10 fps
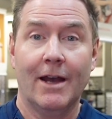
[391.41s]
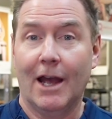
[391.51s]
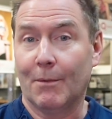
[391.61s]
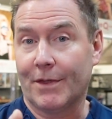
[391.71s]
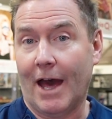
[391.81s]

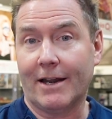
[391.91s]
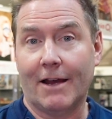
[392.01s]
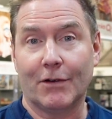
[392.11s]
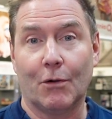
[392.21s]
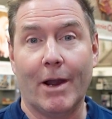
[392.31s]
And with that,
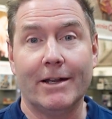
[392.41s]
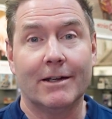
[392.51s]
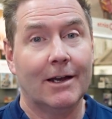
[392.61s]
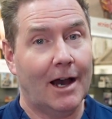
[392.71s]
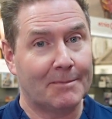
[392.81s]
have a great
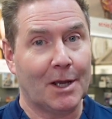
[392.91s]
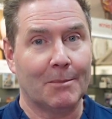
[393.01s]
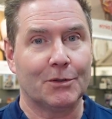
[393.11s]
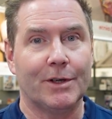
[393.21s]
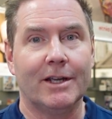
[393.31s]

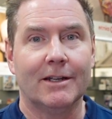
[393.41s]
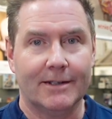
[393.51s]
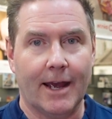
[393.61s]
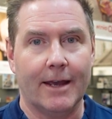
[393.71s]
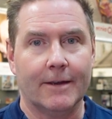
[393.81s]
optometry
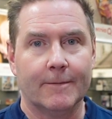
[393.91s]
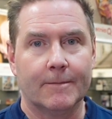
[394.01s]
day.